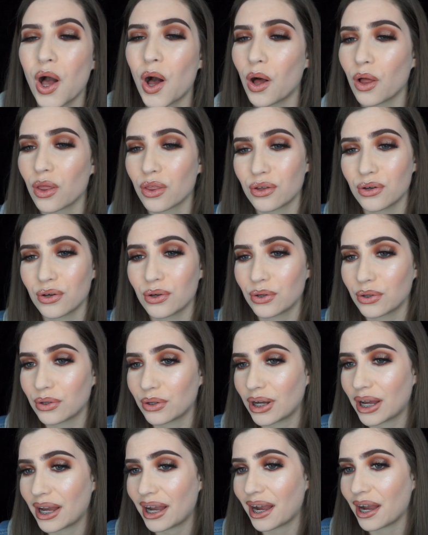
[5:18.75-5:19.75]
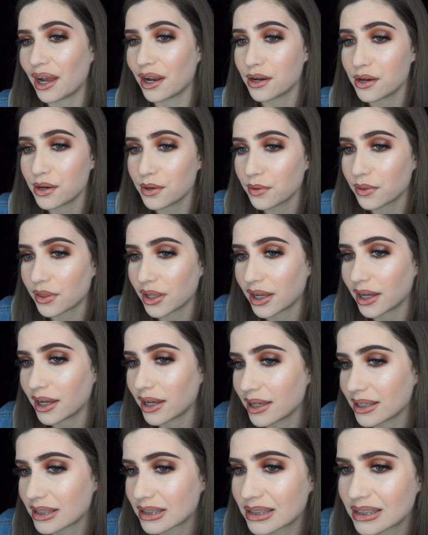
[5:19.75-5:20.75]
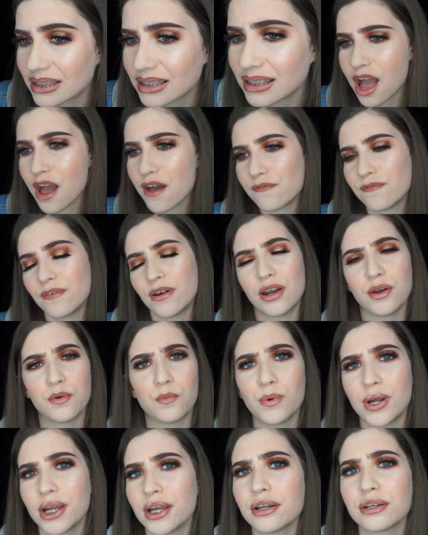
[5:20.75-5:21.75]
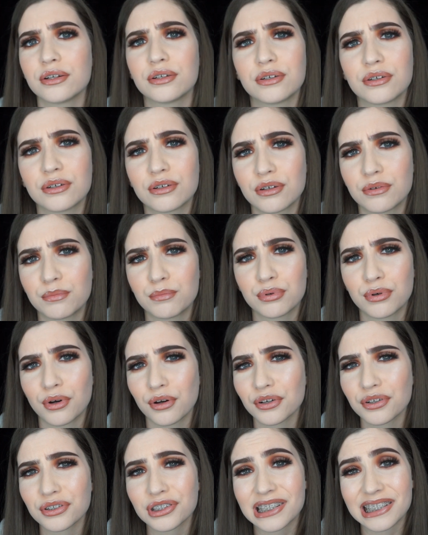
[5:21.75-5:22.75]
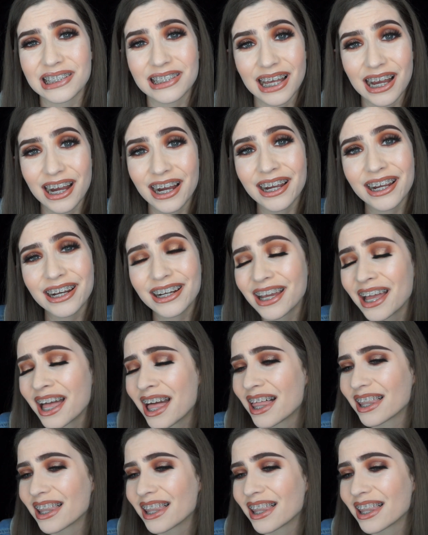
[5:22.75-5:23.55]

although I do think it's a very weird product design.